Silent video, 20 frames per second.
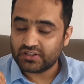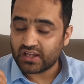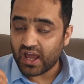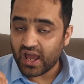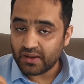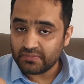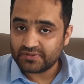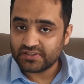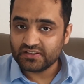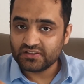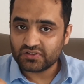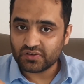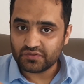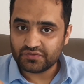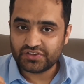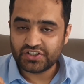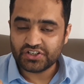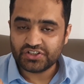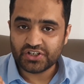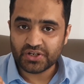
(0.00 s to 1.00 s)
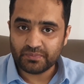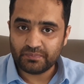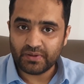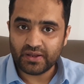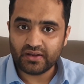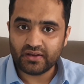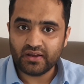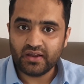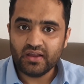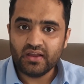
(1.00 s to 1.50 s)
for the absence of Xi
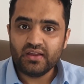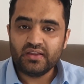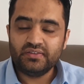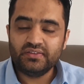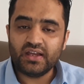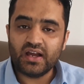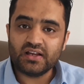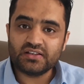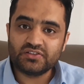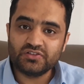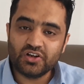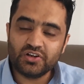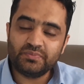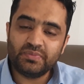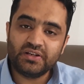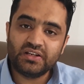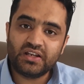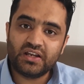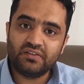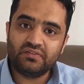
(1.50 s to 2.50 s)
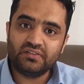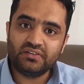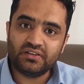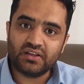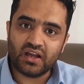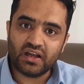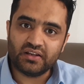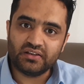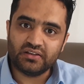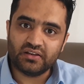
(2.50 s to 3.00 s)
Jinping, there has not been
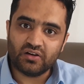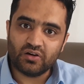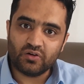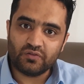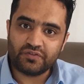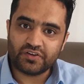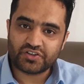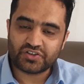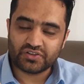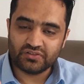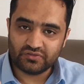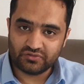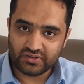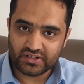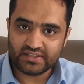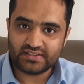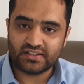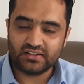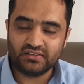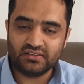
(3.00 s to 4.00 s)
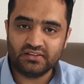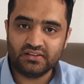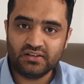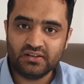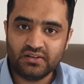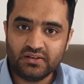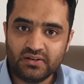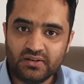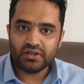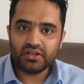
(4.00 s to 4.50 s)
given an official reason,
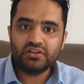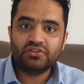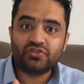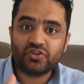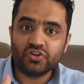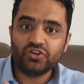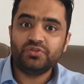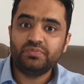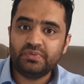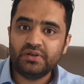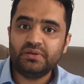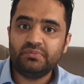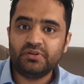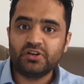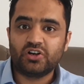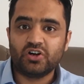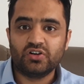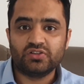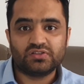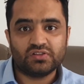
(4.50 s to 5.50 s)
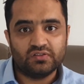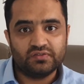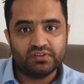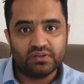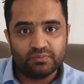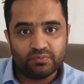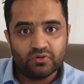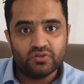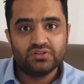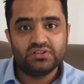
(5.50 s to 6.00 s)
but it could be because of
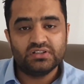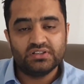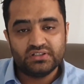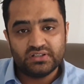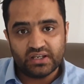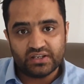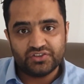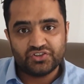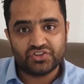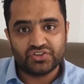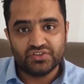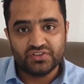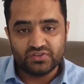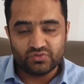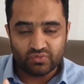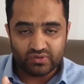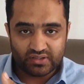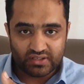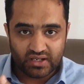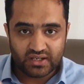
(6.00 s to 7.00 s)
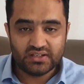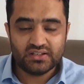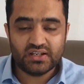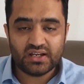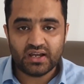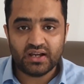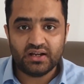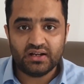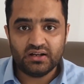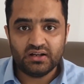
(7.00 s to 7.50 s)
the border tensions with
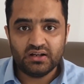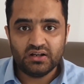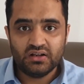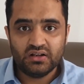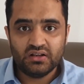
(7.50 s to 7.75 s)
India